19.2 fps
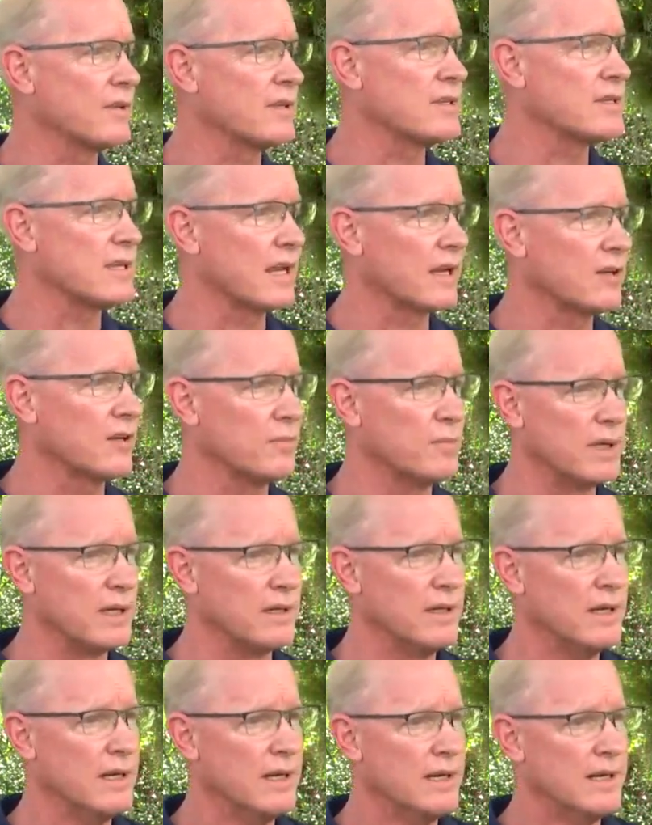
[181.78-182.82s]
because that could
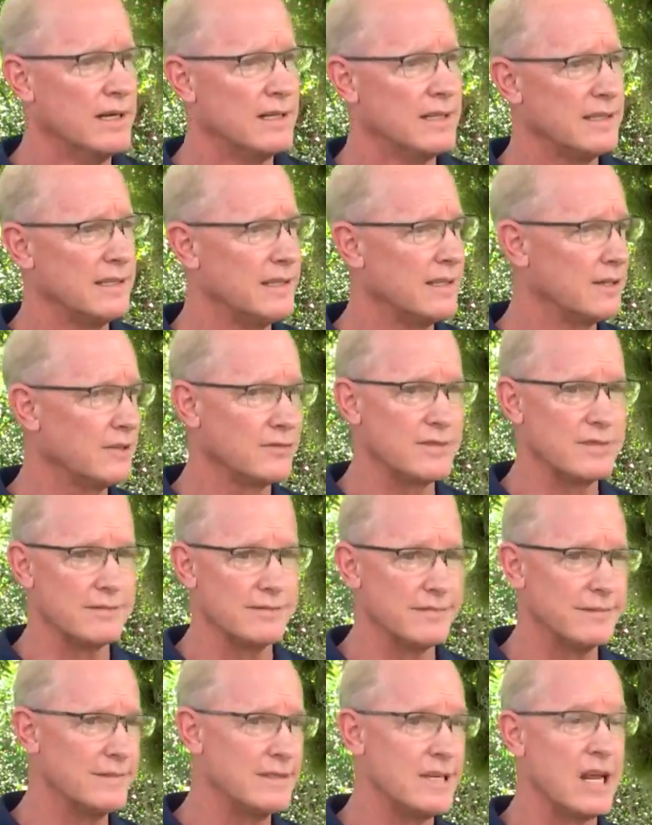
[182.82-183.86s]
be you know,
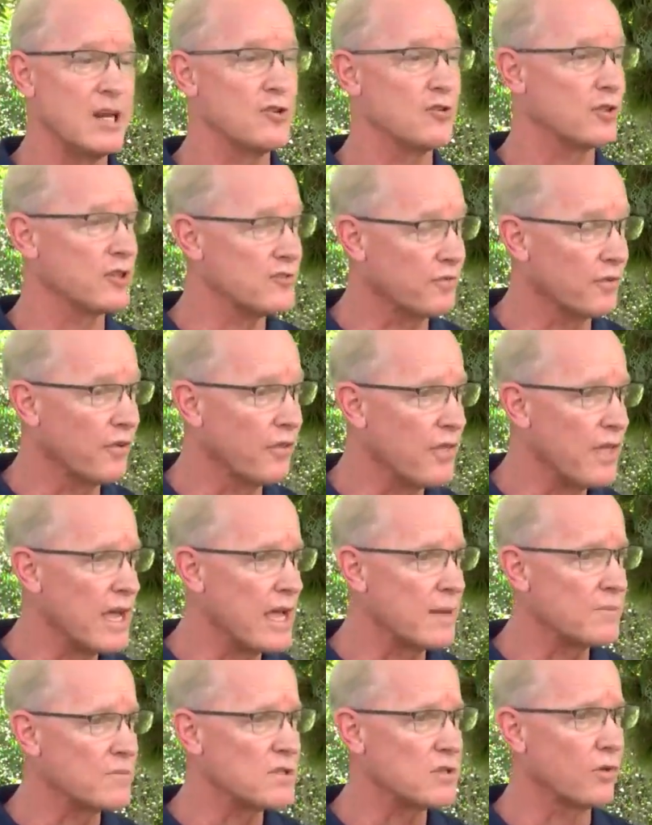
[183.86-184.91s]
dangerous for
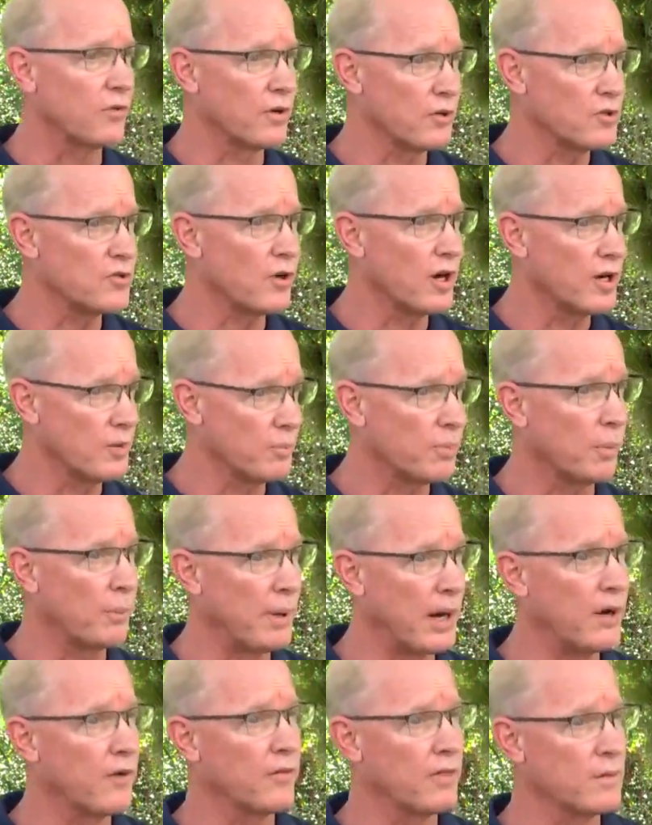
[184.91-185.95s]
them. So they're trying to
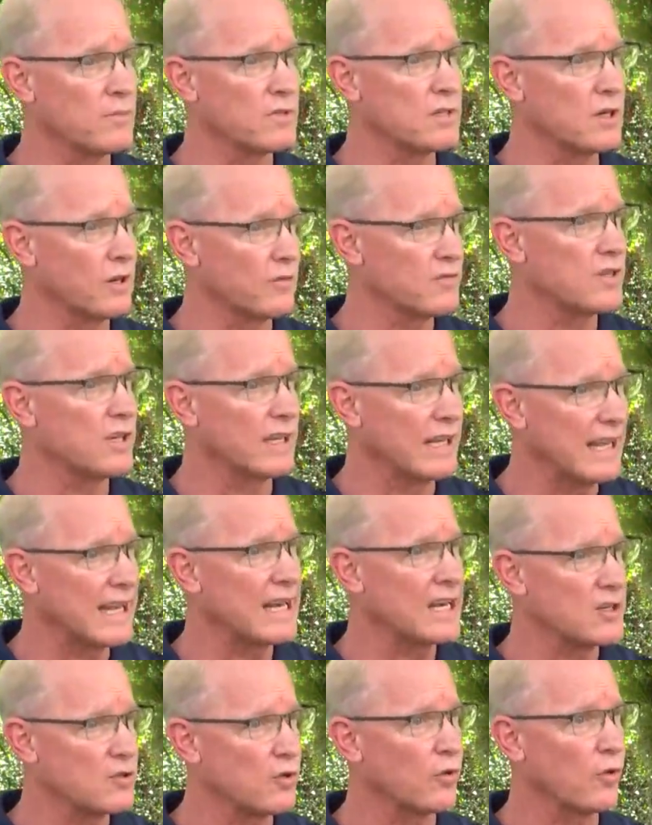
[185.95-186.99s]
prepare themselves to
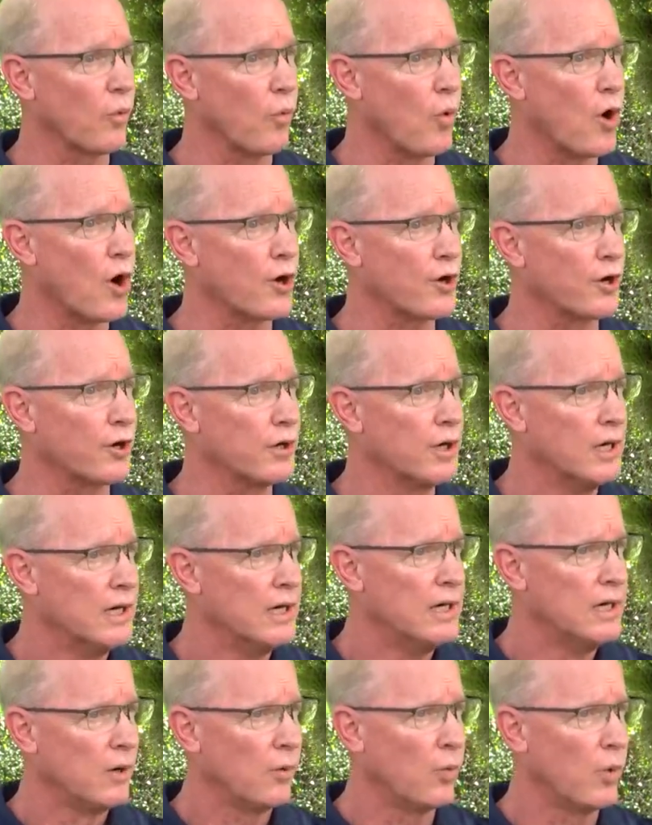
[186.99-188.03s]
get into the water
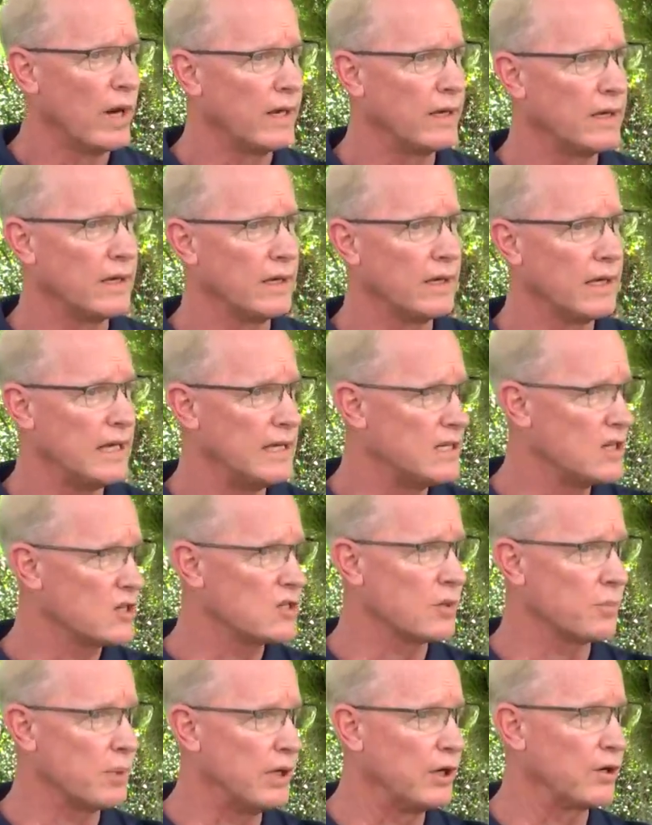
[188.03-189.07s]
when he
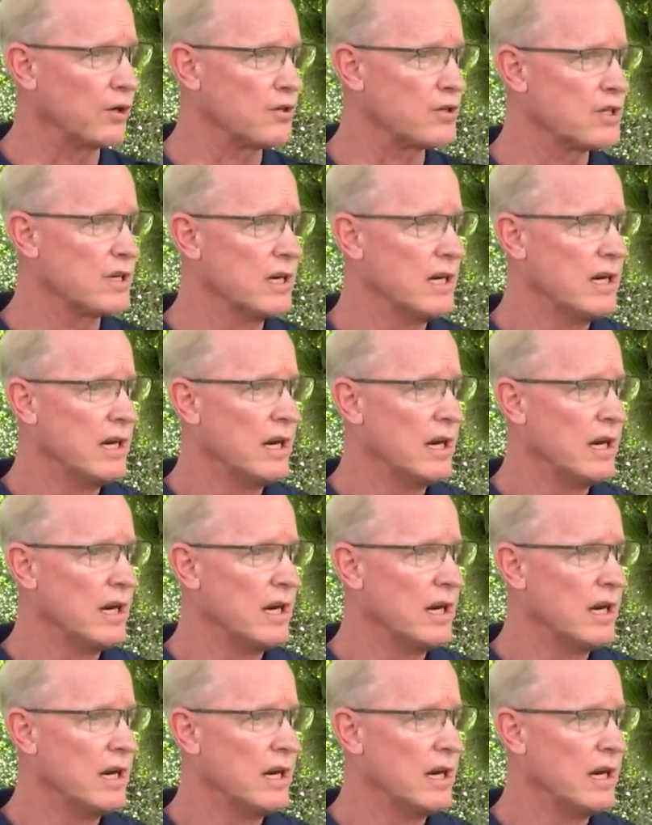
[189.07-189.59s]
disappears